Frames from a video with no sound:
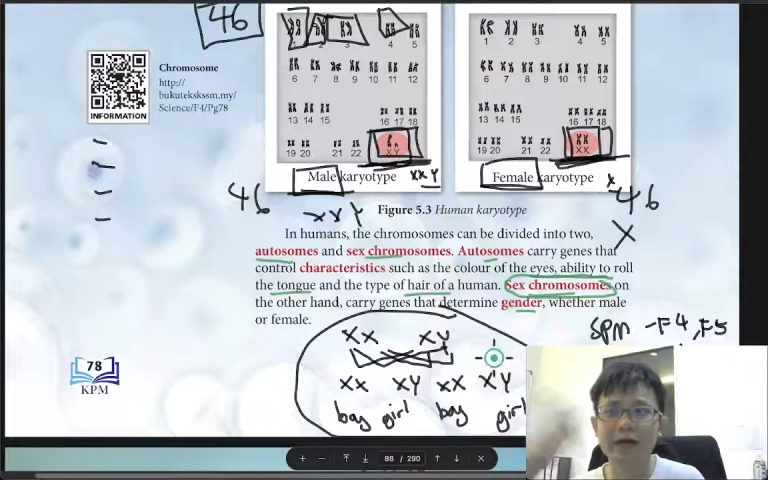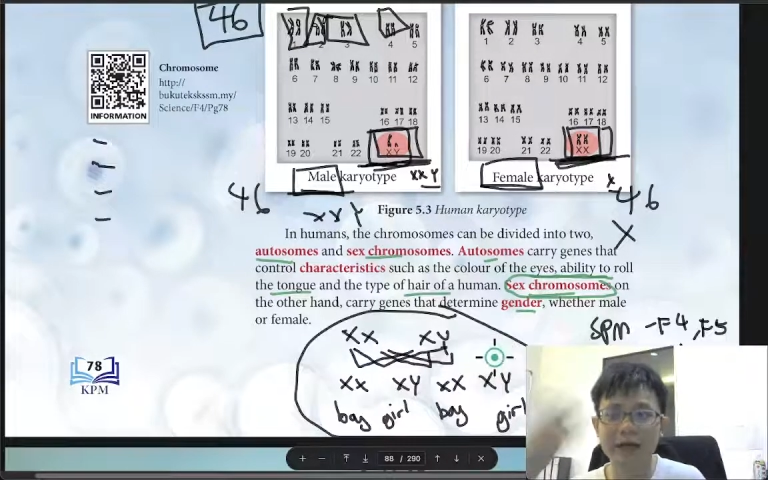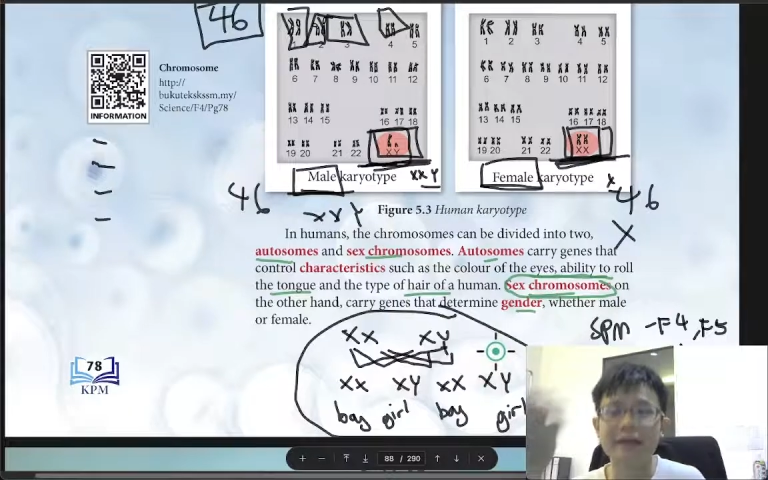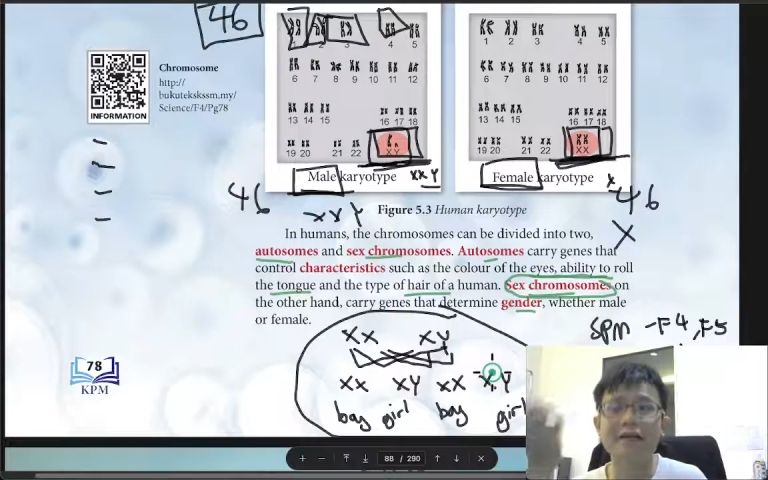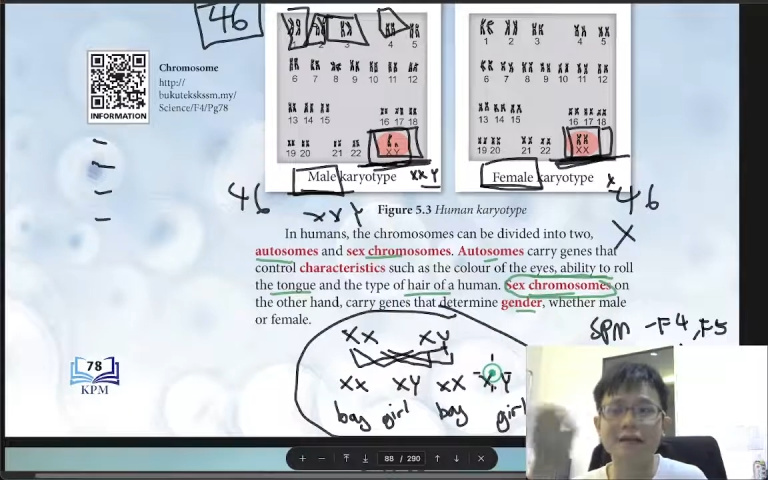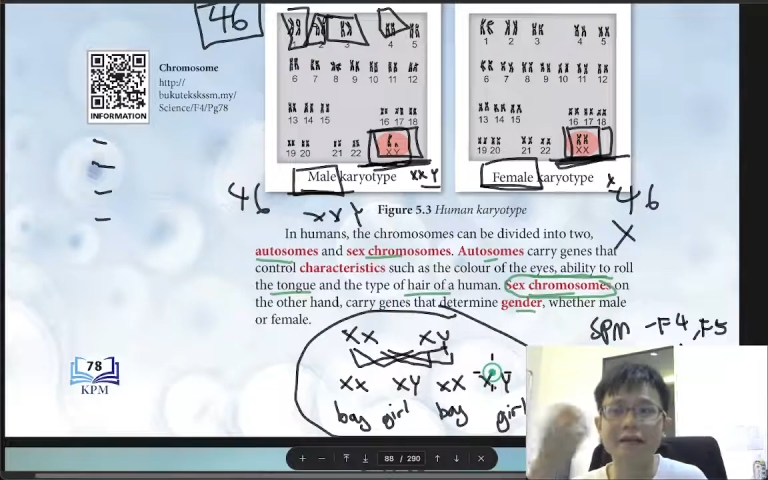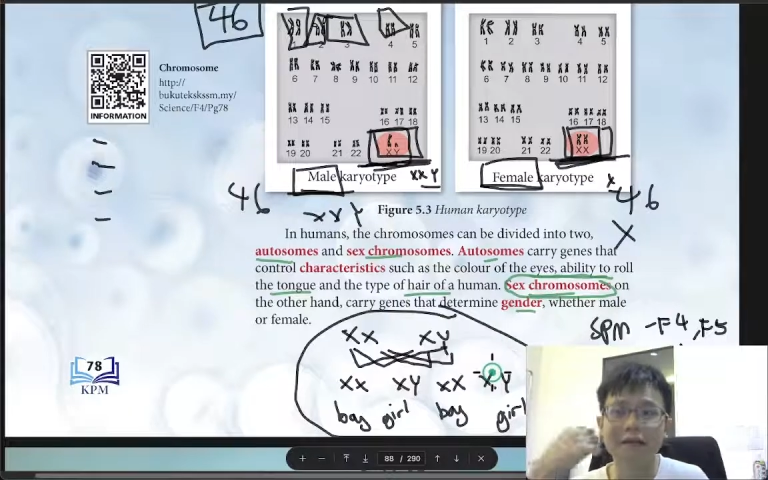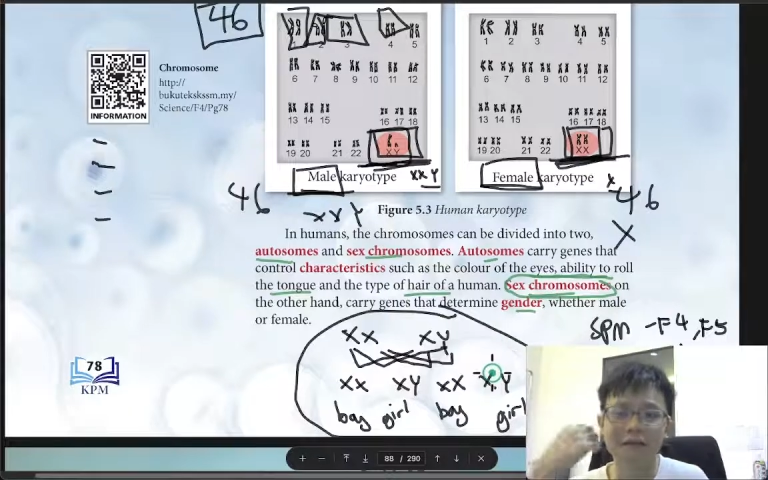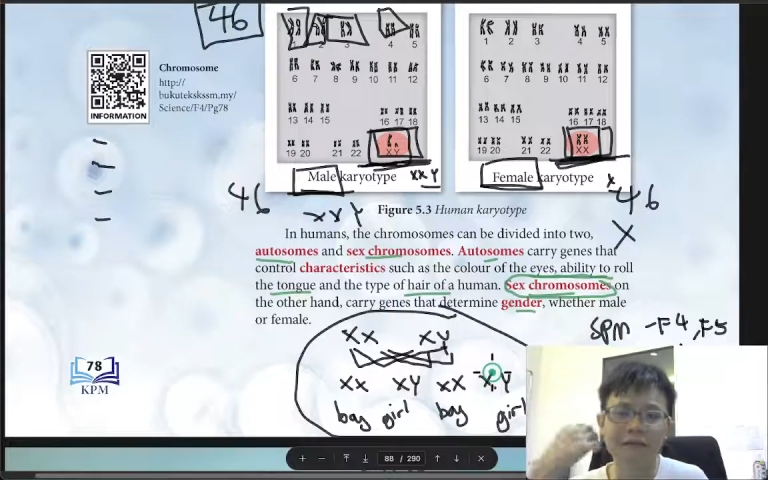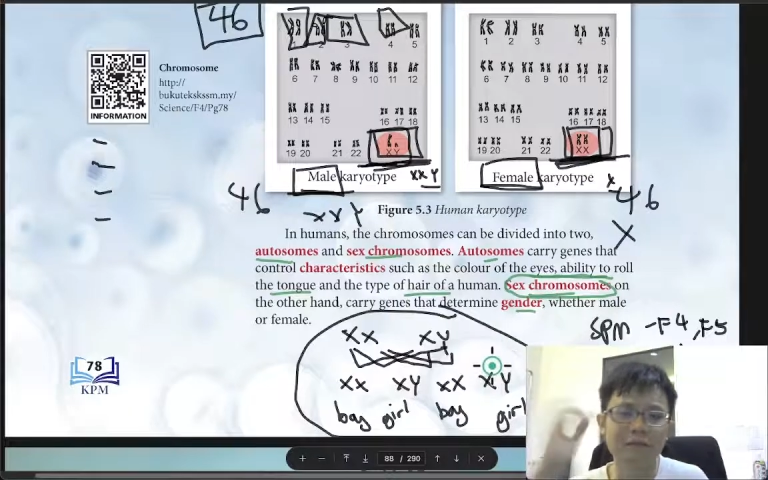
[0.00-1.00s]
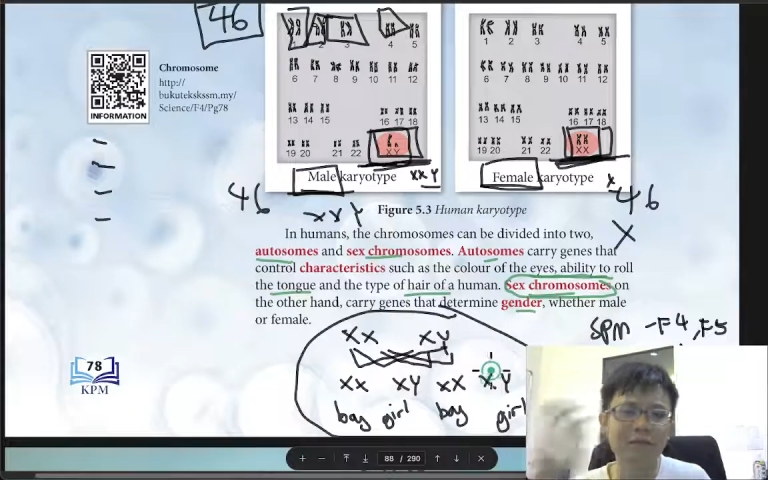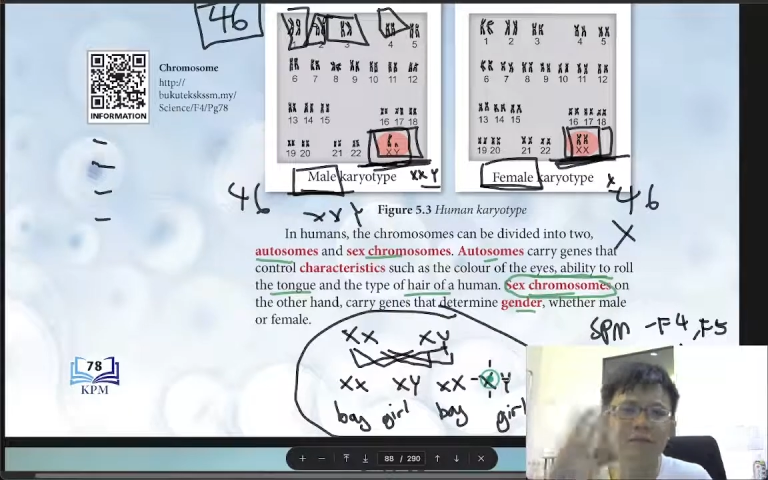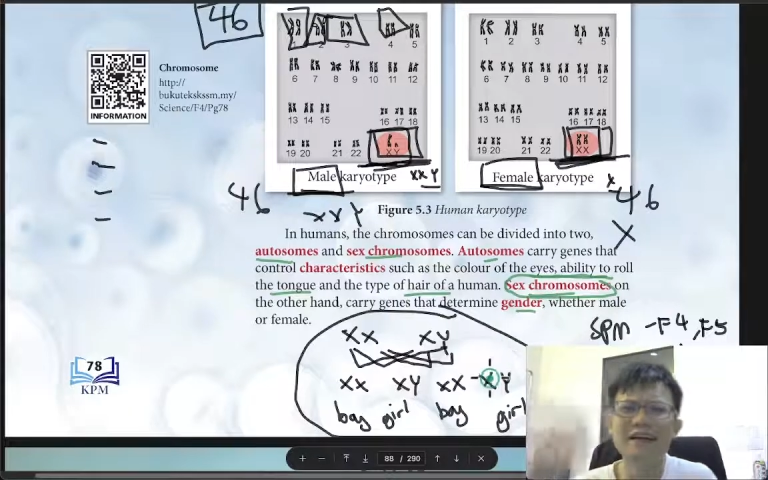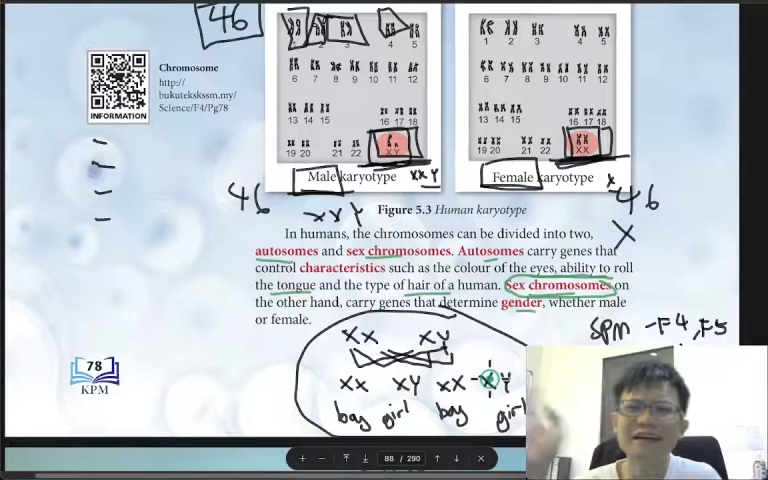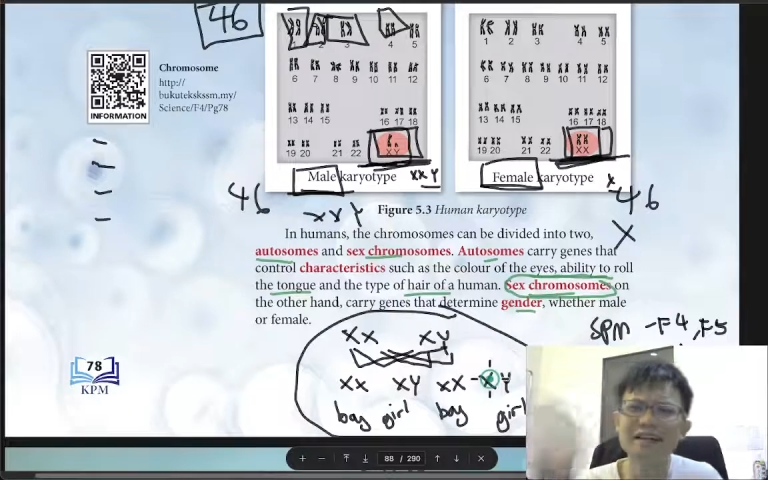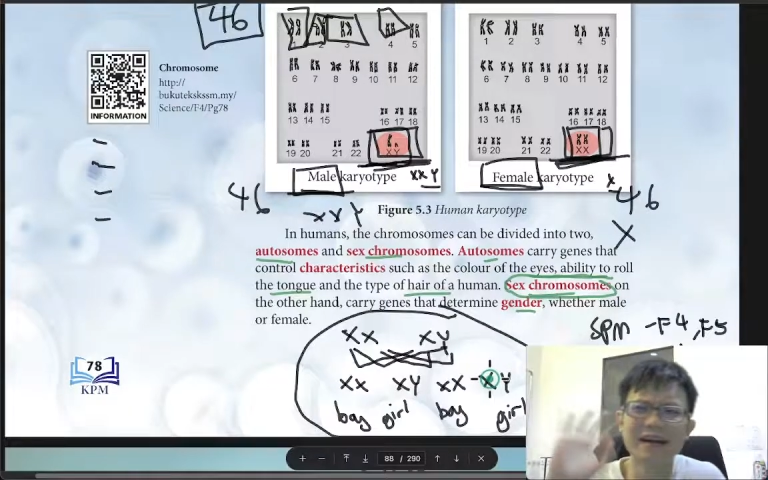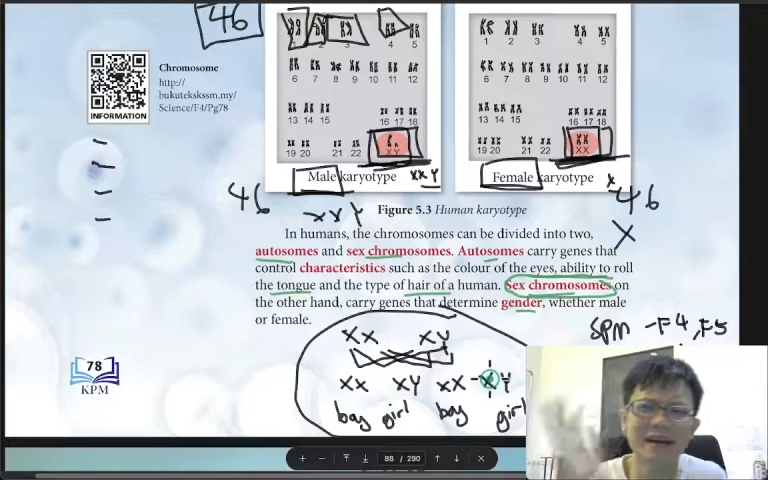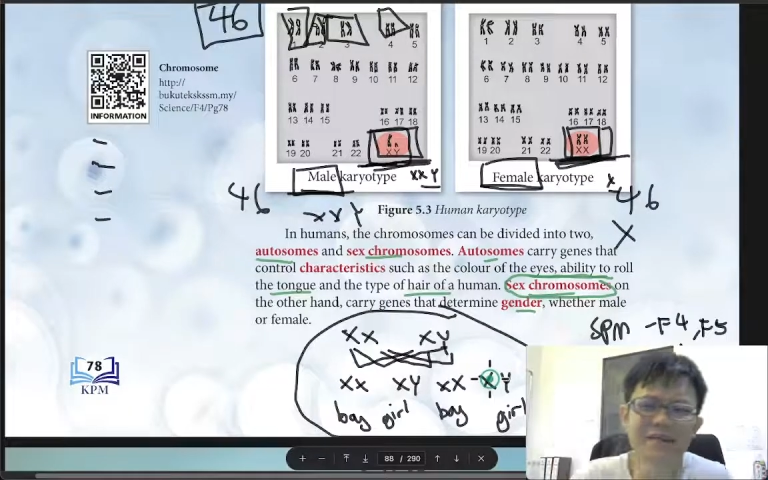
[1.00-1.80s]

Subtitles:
and a girl, you know, but very rare.